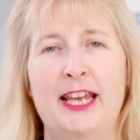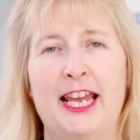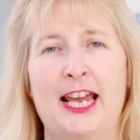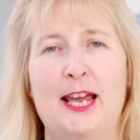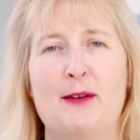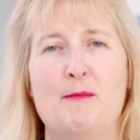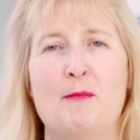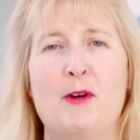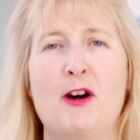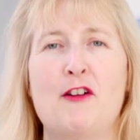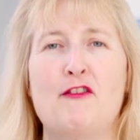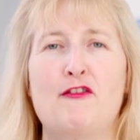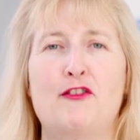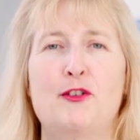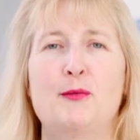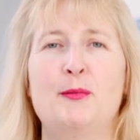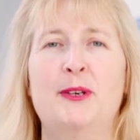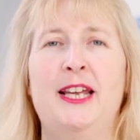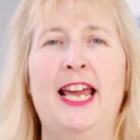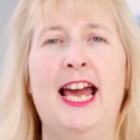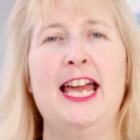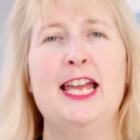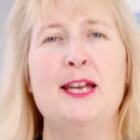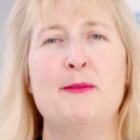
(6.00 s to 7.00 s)
Kim from
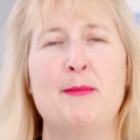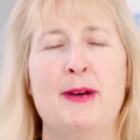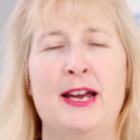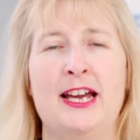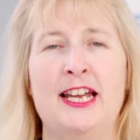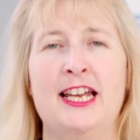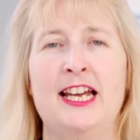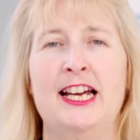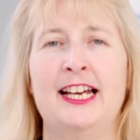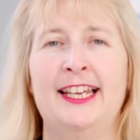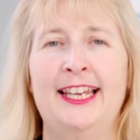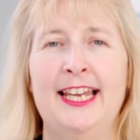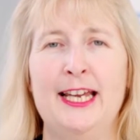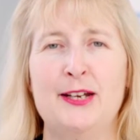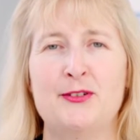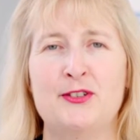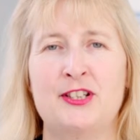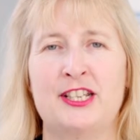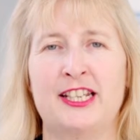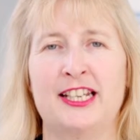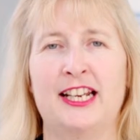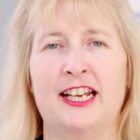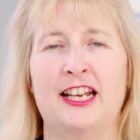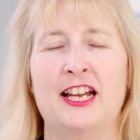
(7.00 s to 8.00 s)
KMA
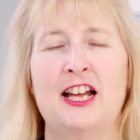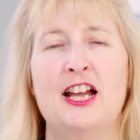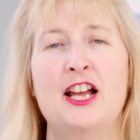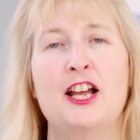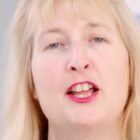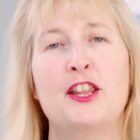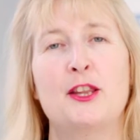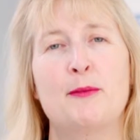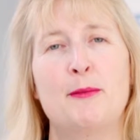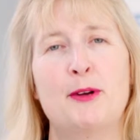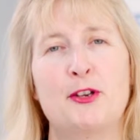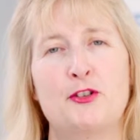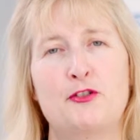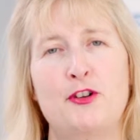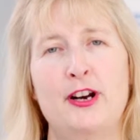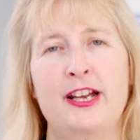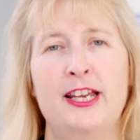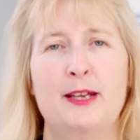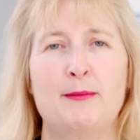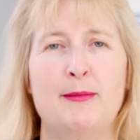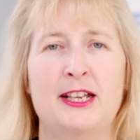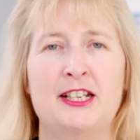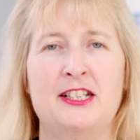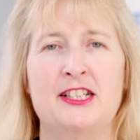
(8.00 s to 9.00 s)
Accounting, the most
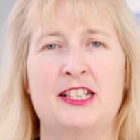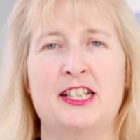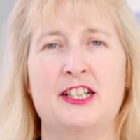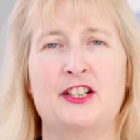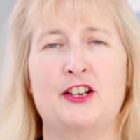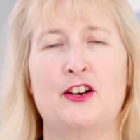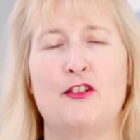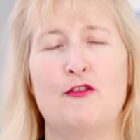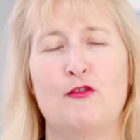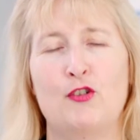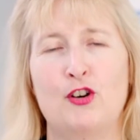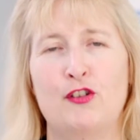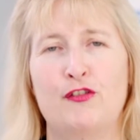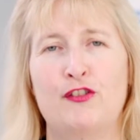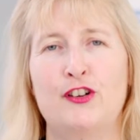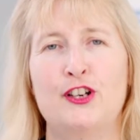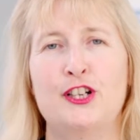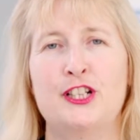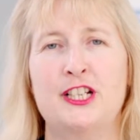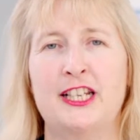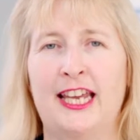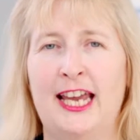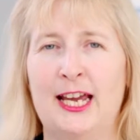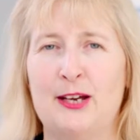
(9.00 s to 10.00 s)
recommended and
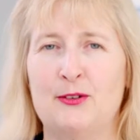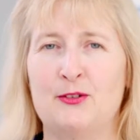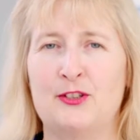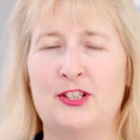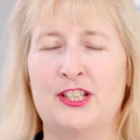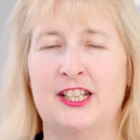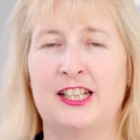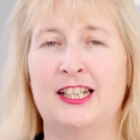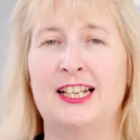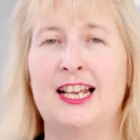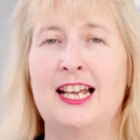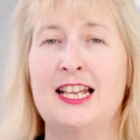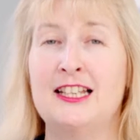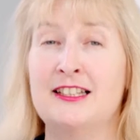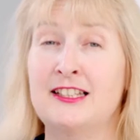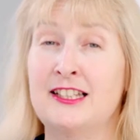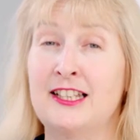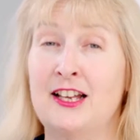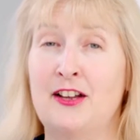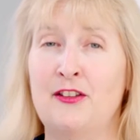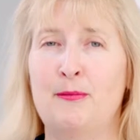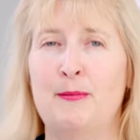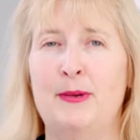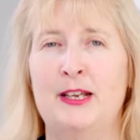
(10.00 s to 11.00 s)
referred accountant in
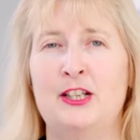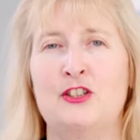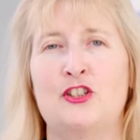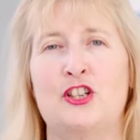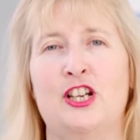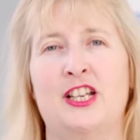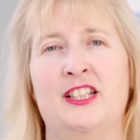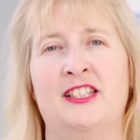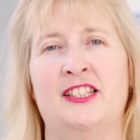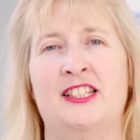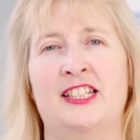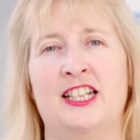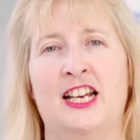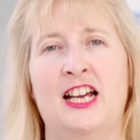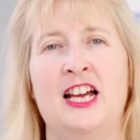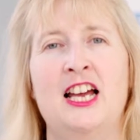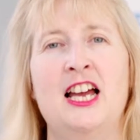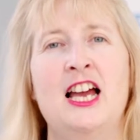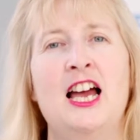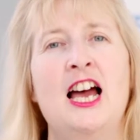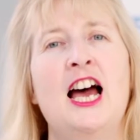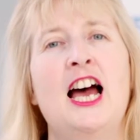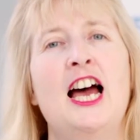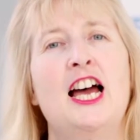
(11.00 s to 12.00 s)
South Manchester
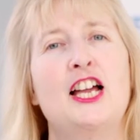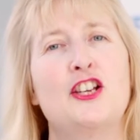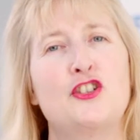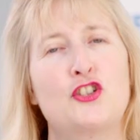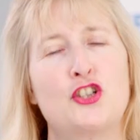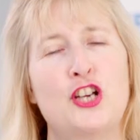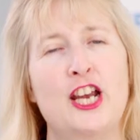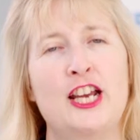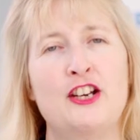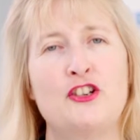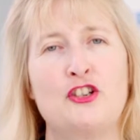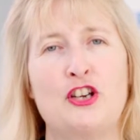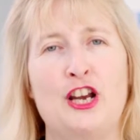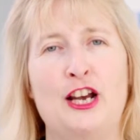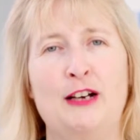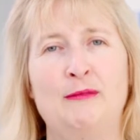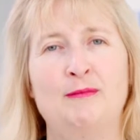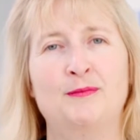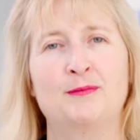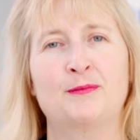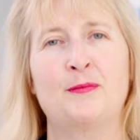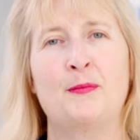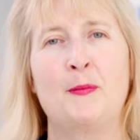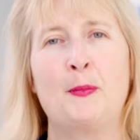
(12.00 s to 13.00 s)
and Cheshire.
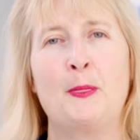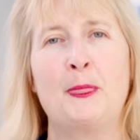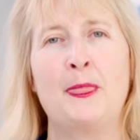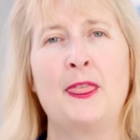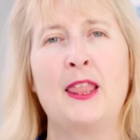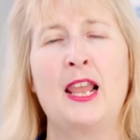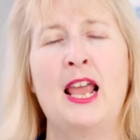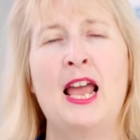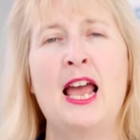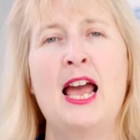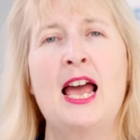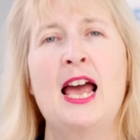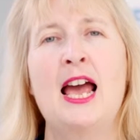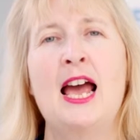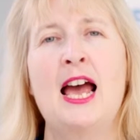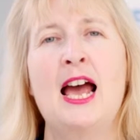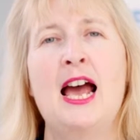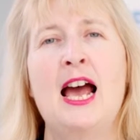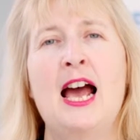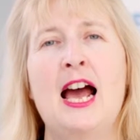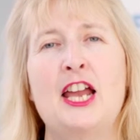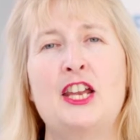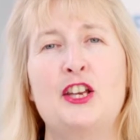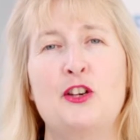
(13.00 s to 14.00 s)

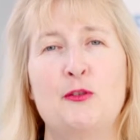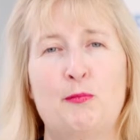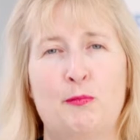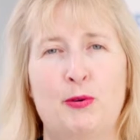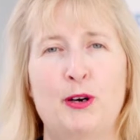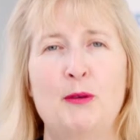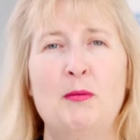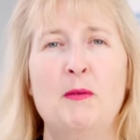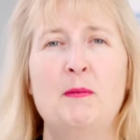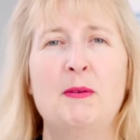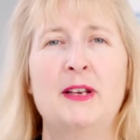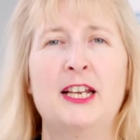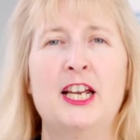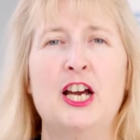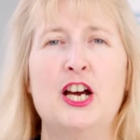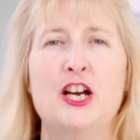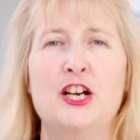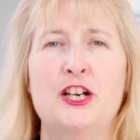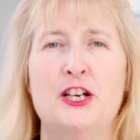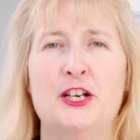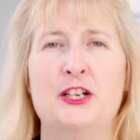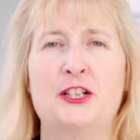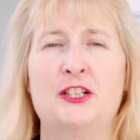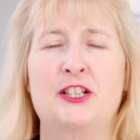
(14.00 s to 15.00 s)
You've probably
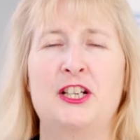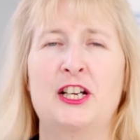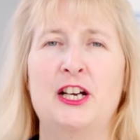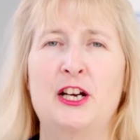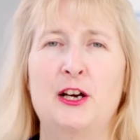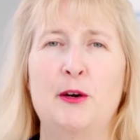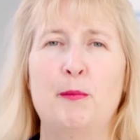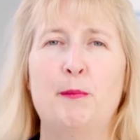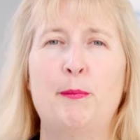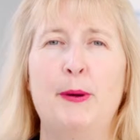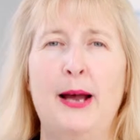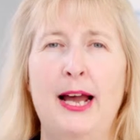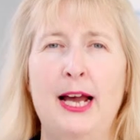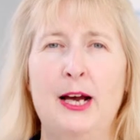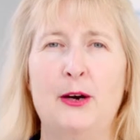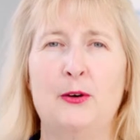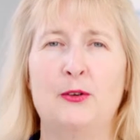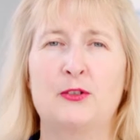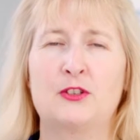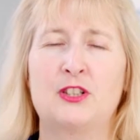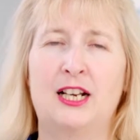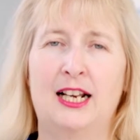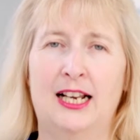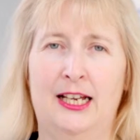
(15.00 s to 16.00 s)
heard
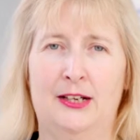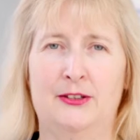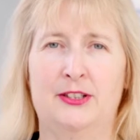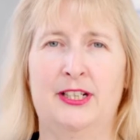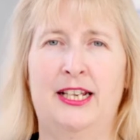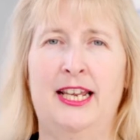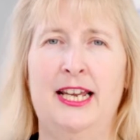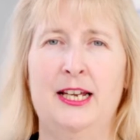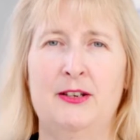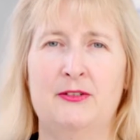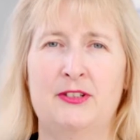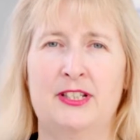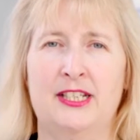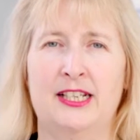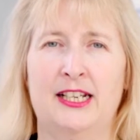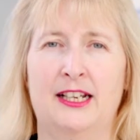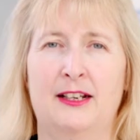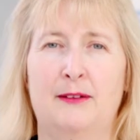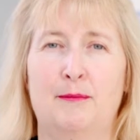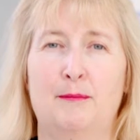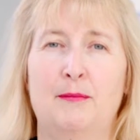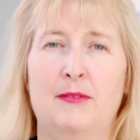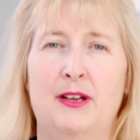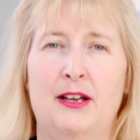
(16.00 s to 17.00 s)
about cloud
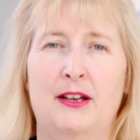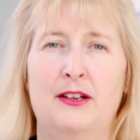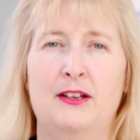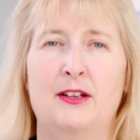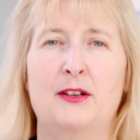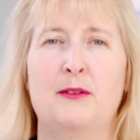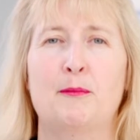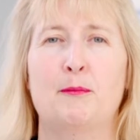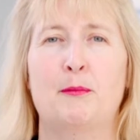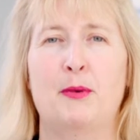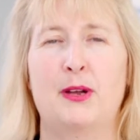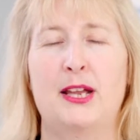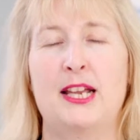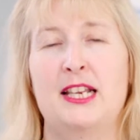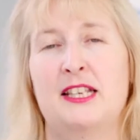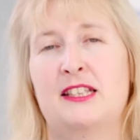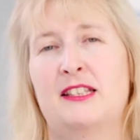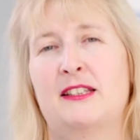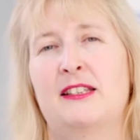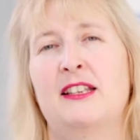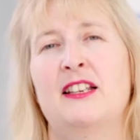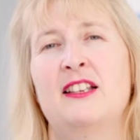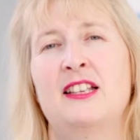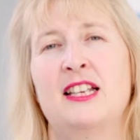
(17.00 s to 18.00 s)
accounting.
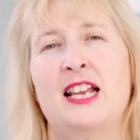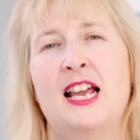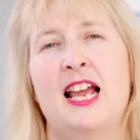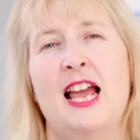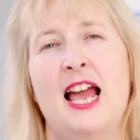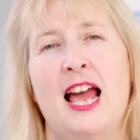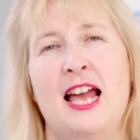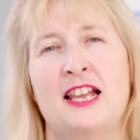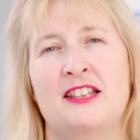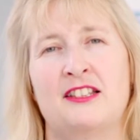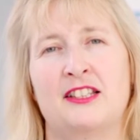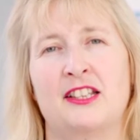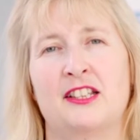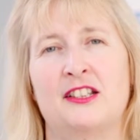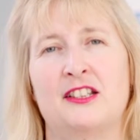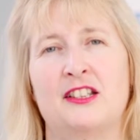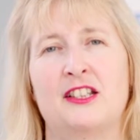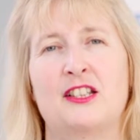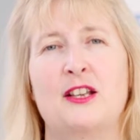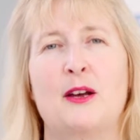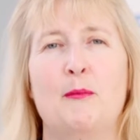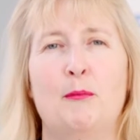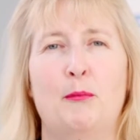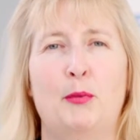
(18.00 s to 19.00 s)
It's in
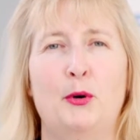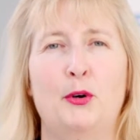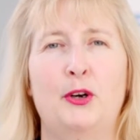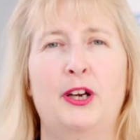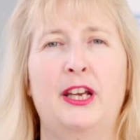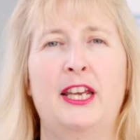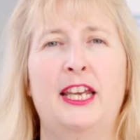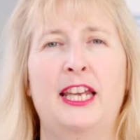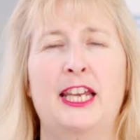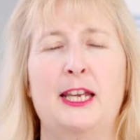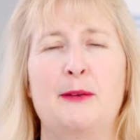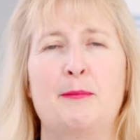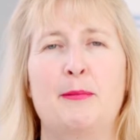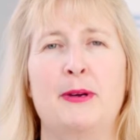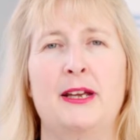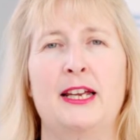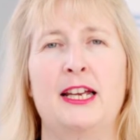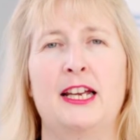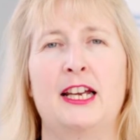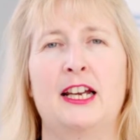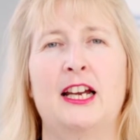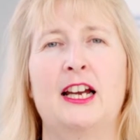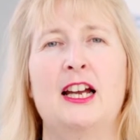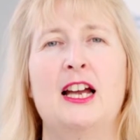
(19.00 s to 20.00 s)
essence
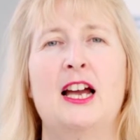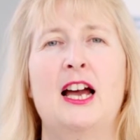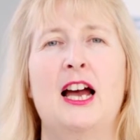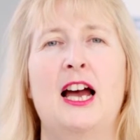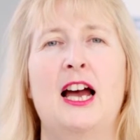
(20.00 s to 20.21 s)
bookkeeping